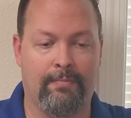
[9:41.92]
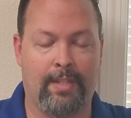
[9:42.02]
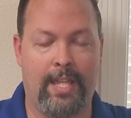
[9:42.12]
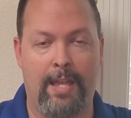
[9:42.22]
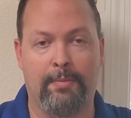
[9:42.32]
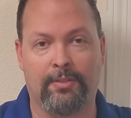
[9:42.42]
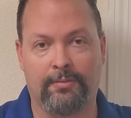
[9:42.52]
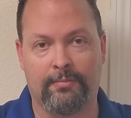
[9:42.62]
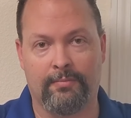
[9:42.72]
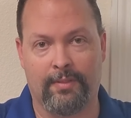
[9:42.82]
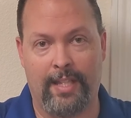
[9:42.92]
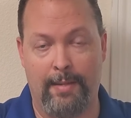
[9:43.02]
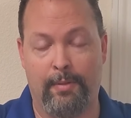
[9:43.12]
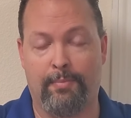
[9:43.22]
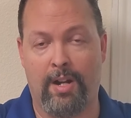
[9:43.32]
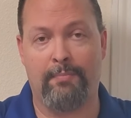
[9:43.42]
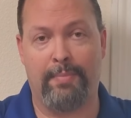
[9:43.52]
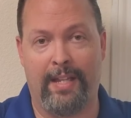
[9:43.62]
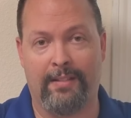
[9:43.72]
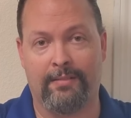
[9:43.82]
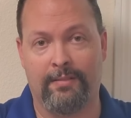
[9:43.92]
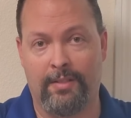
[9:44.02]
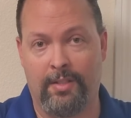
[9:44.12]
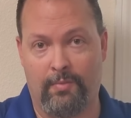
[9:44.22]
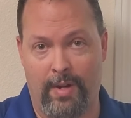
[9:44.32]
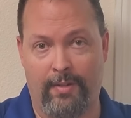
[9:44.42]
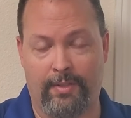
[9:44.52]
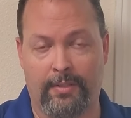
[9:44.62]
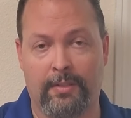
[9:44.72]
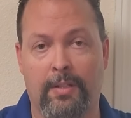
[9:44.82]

cable broadband router,